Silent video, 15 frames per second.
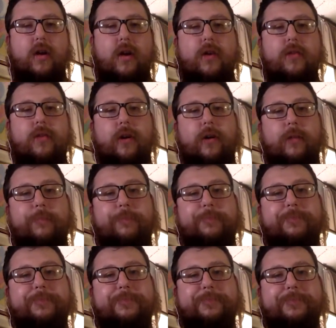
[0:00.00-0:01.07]
So,
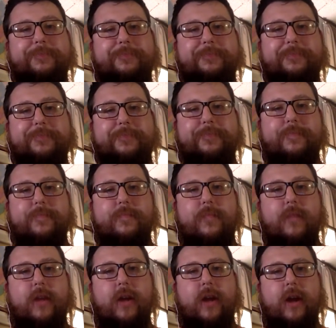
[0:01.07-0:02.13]

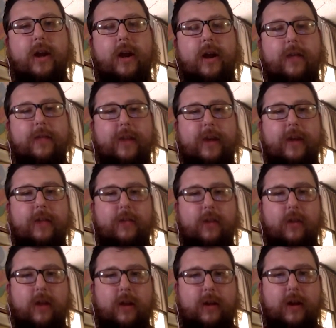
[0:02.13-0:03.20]
and if he gets
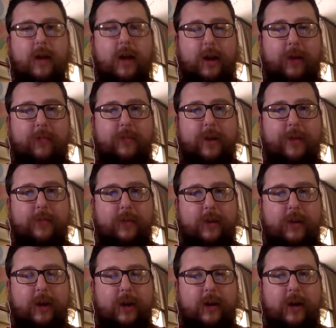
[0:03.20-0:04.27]
reelected, I definitely
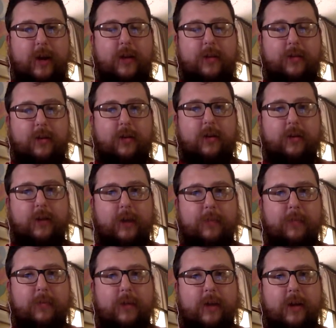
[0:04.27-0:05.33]
think that is on the
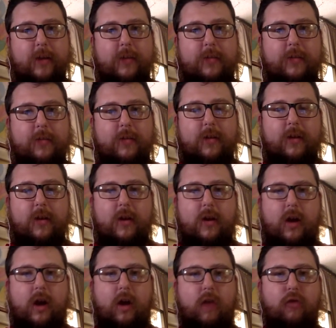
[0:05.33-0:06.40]
table, and that is
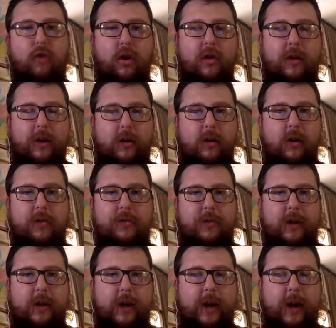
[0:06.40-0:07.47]
really close
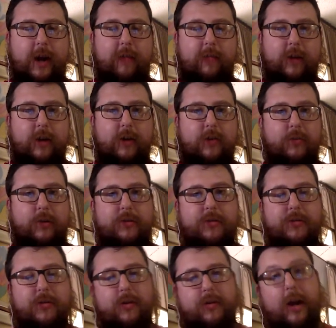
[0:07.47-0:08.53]
to hand reach,
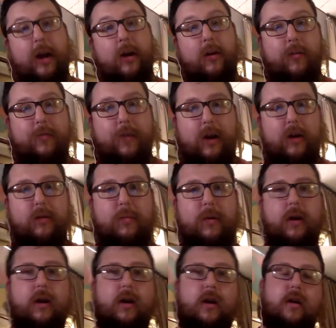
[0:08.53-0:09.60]
which terrifies
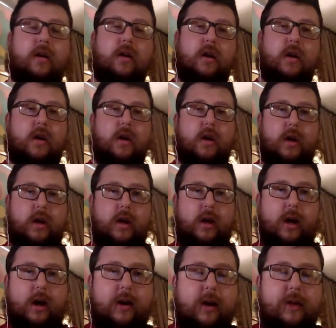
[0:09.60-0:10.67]
me. And
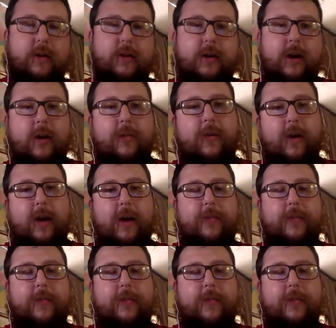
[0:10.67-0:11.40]
it doesn't terrify.